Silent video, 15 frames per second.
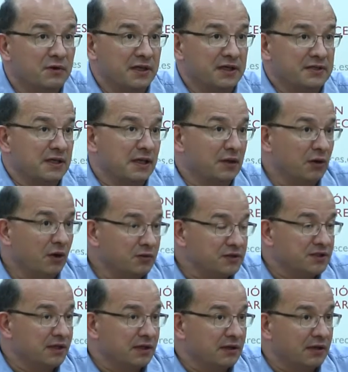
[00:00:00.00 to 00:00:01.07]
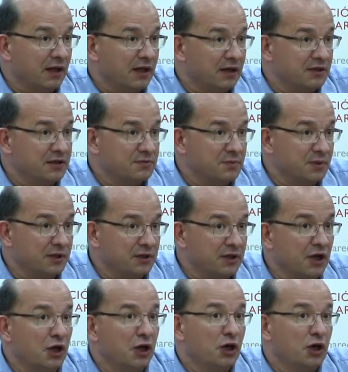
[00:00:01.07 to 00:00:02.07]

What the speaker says: whereas a low-skilled husband